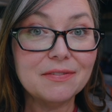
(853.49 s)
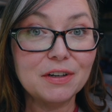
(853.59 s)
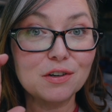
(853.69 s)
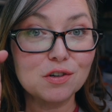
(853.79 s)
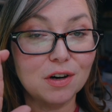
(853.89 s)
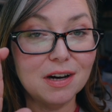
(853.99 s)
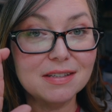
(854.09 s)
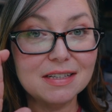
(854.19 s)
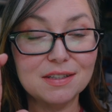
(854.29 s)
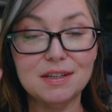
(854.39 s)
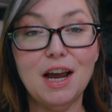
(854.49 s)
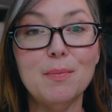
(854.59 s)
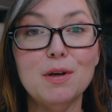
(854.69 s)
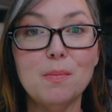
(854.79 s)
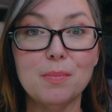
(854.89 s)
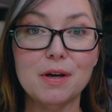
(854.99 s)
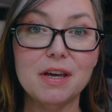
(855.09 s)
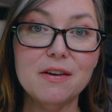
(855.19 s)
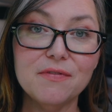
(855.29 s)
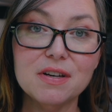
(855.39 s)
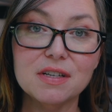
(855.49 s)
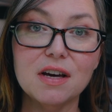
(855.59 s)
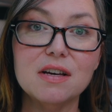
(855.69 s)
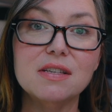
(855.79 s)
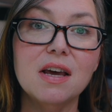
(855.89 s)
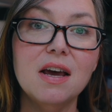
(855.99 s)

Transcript: Fingers crossed that doesn't happen, but if it does,